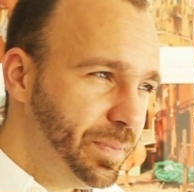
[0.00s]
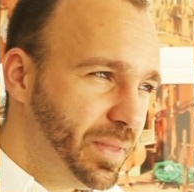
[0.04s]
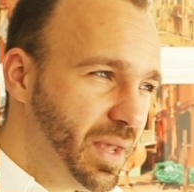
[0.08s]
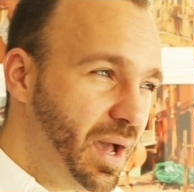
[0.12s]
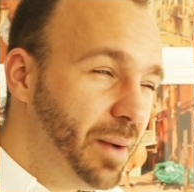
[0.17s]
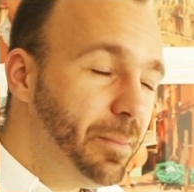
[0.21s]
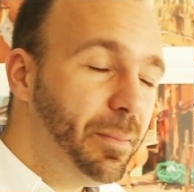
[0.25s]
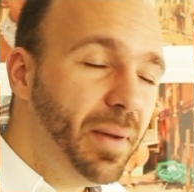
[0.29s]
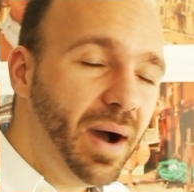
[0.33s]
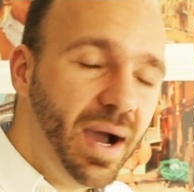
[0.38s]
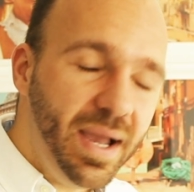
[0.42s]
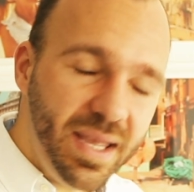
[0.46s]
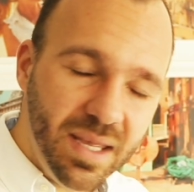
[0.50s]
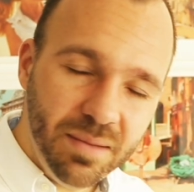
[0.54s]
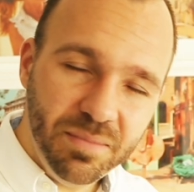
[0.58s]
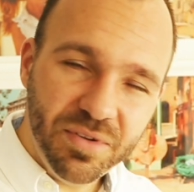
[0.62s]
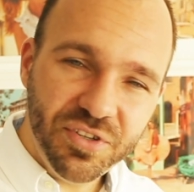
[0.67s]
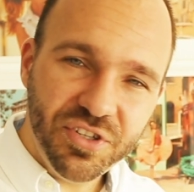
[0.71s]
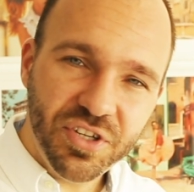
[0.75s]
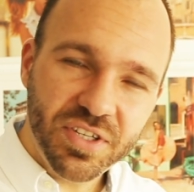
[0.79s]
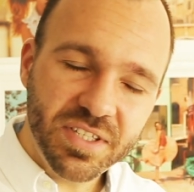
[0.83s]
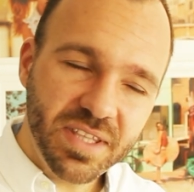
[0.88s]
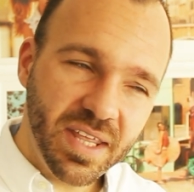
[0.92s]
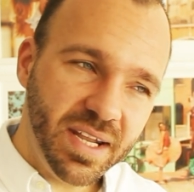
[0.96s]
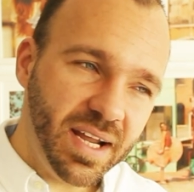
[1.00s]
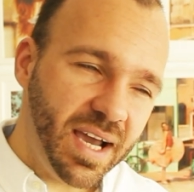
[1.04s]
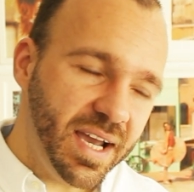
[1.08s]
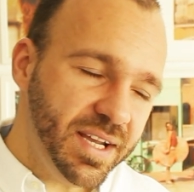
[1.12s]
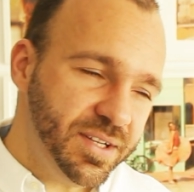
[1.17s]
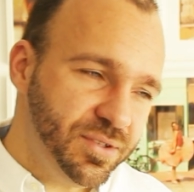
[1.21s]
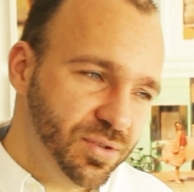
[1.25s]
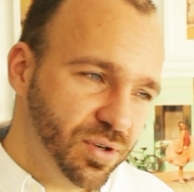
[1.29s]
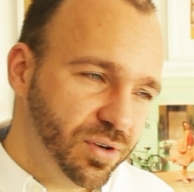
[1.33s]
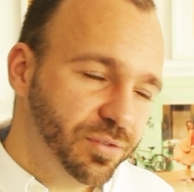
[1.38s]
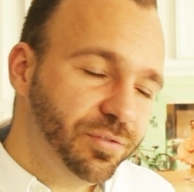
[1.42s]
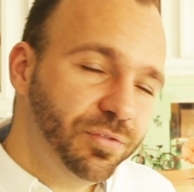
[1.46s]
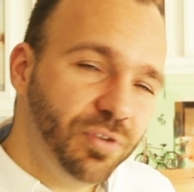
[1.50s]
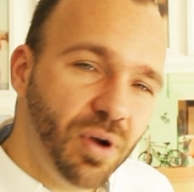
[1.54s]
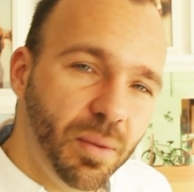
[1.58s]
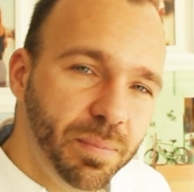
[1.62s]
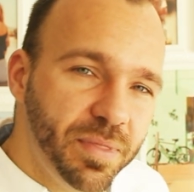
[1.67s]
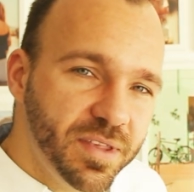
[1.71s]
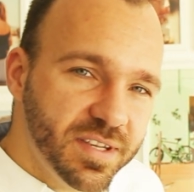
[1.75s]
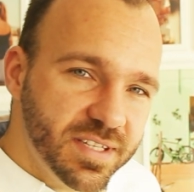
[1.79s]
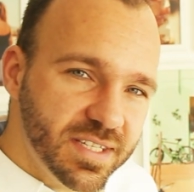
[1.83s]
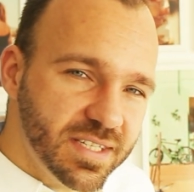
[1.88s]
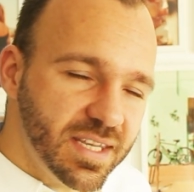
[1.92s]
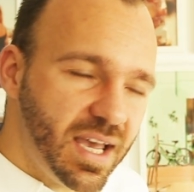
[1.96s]
are my images that I took
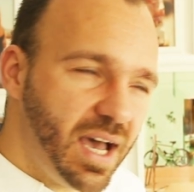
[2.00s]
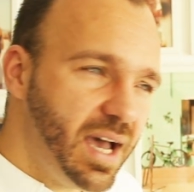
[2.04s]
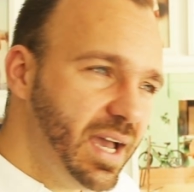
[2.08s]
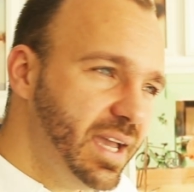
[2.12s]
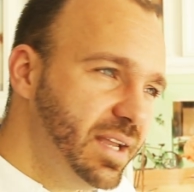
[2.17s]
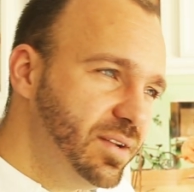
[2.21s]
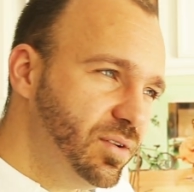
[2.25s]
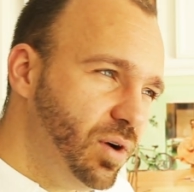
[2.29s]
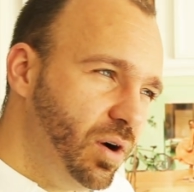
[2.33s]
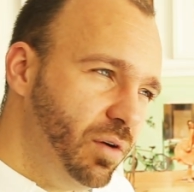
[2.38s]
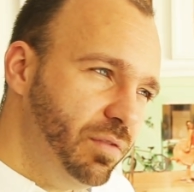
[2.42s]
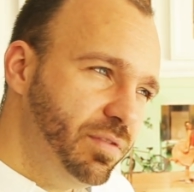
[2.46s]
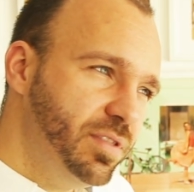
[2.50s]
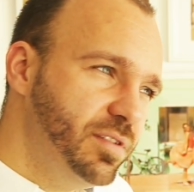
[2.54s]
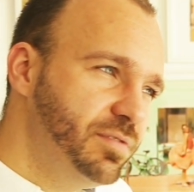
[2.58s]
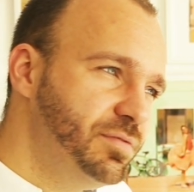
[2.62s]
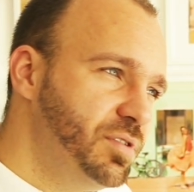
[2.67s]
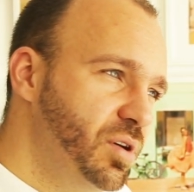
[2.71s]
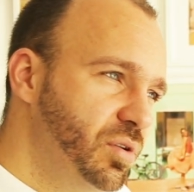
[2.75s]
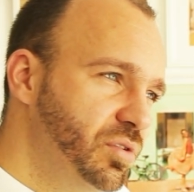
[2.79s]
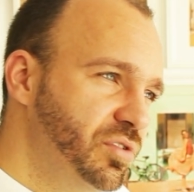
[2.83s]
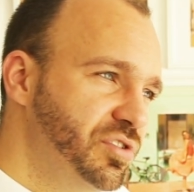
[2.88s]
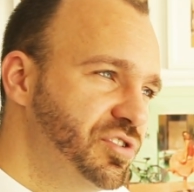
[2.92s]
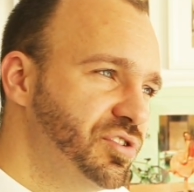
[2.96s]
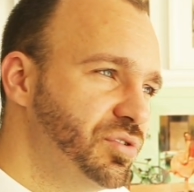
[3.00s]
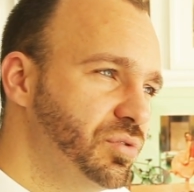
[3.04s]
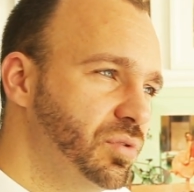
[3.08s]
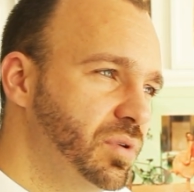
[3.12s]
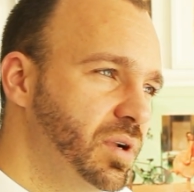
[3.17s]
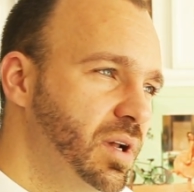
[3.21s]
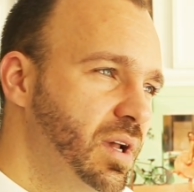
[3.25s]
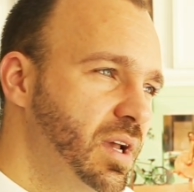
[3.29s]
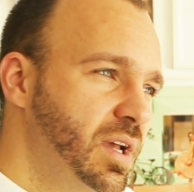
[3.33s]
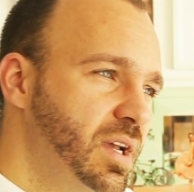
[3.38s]
from the side of the photo shoot.